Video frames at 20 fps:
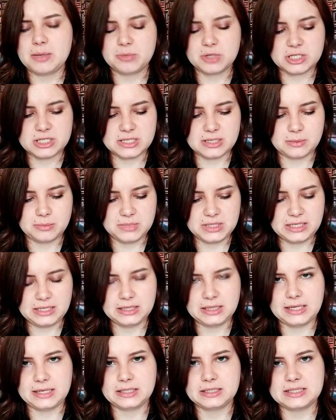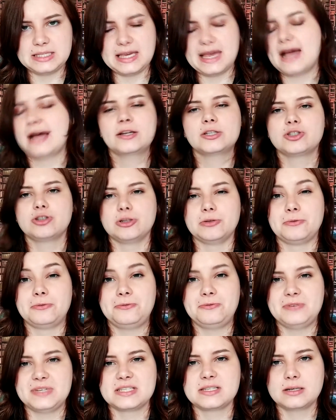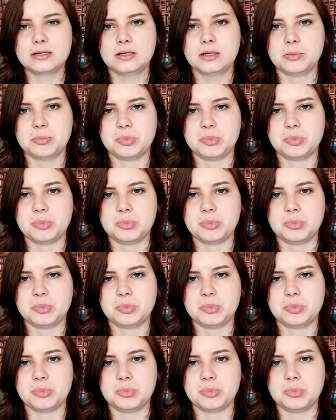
or something, like the actual physical